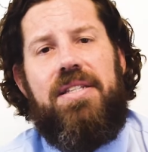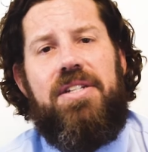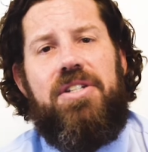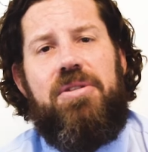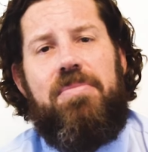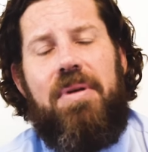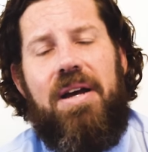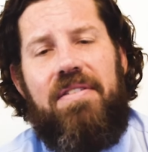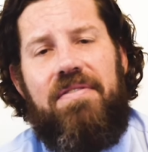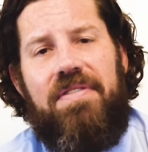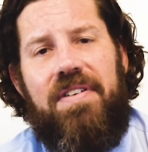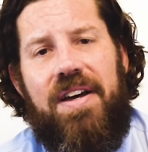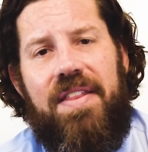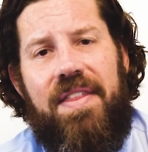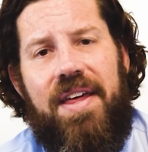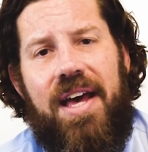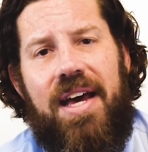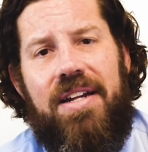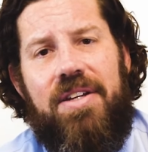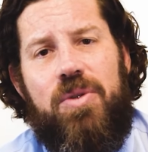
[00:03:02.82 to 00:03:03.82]
that you might find
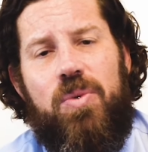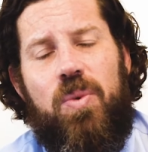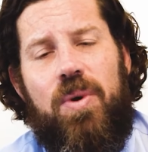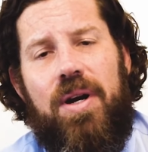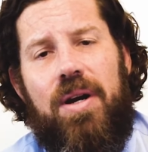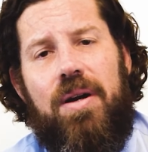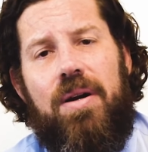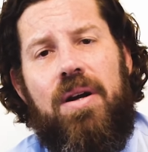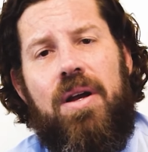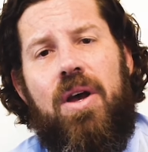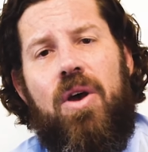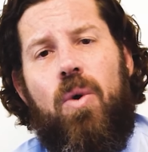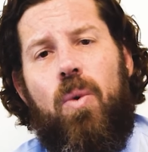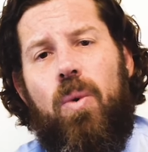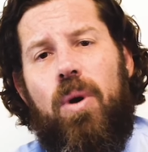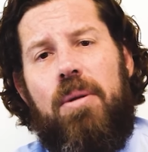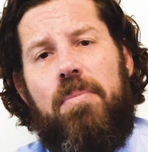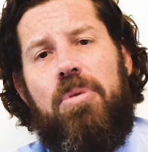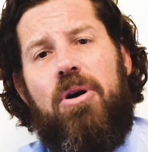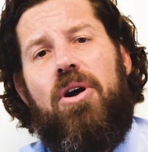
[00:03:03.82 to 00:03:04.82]
that is where
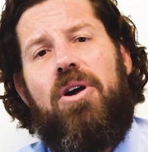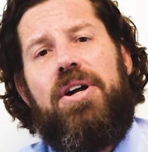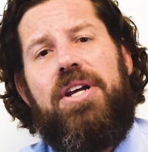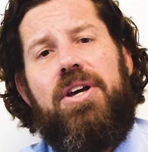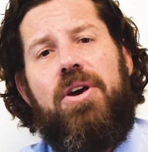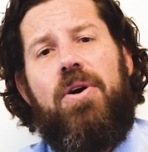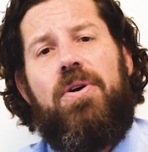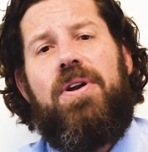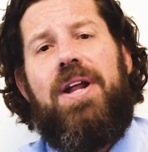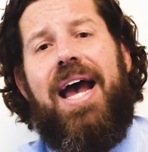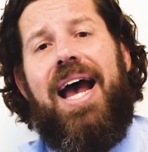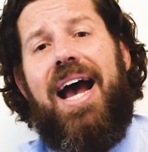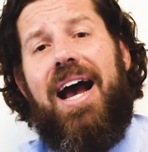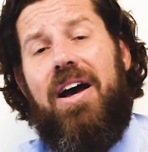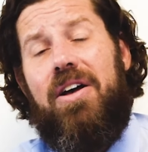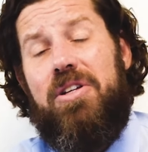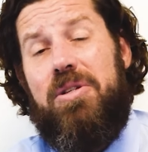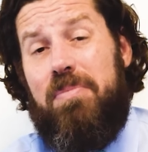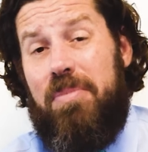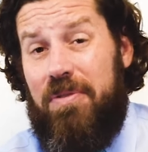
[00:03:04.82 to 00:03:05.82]
one party owned a
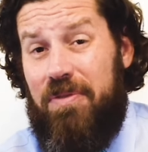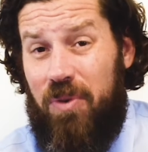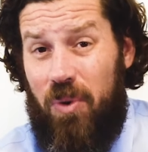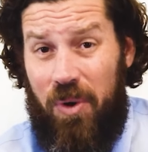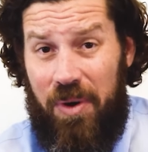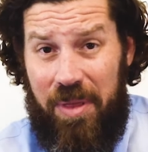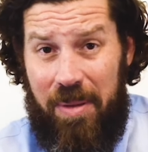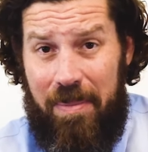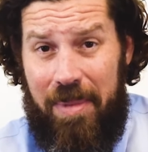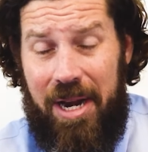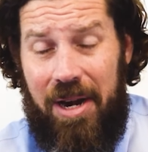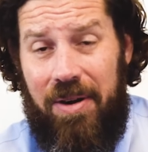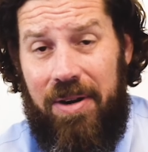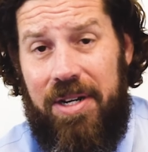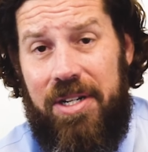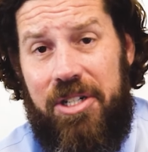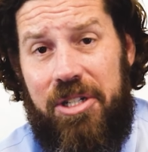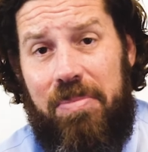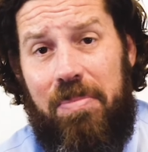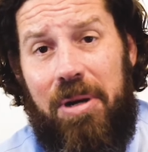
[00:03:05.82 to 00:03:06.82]
house before the
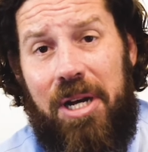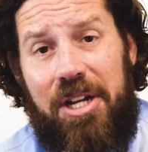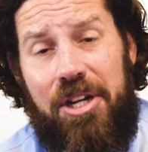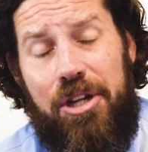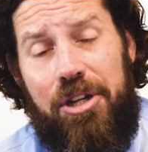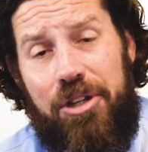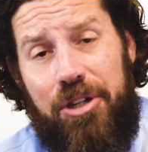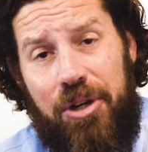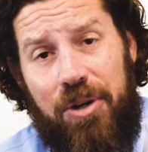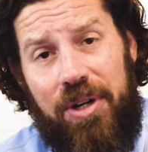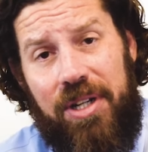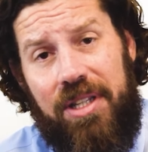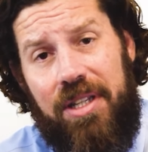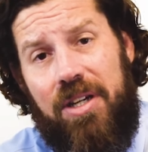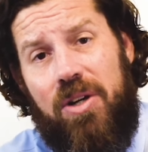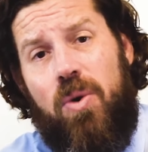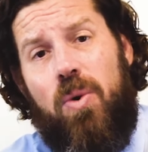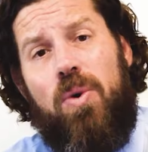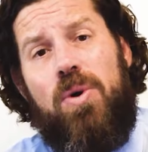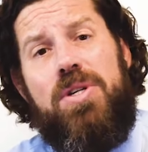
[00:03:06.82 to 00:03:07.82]
marriage, but during the
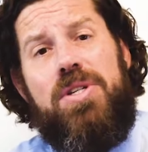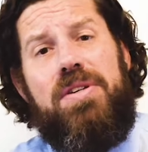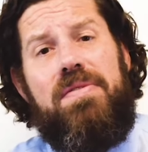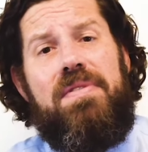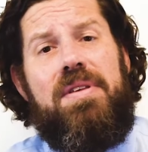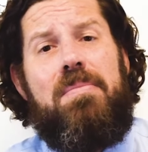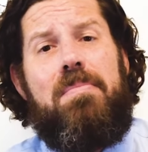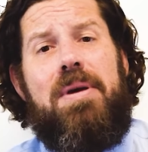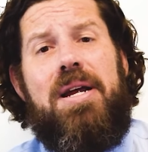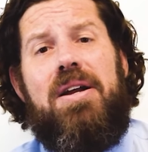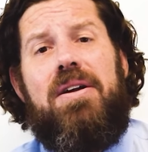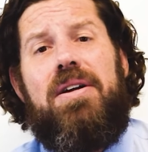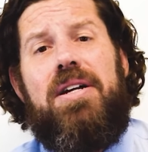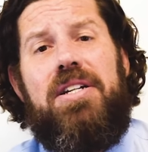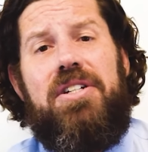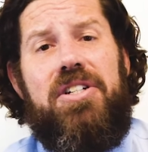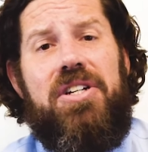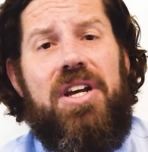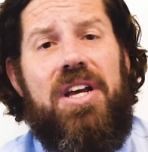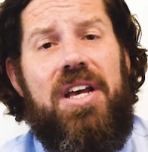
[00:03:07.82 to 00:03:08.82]
course of the
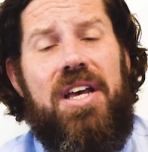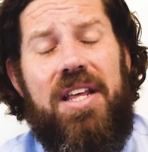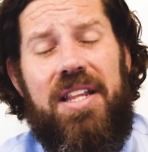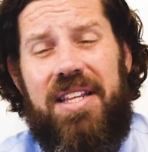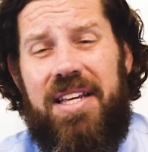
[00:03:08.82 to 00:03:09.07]
marriage,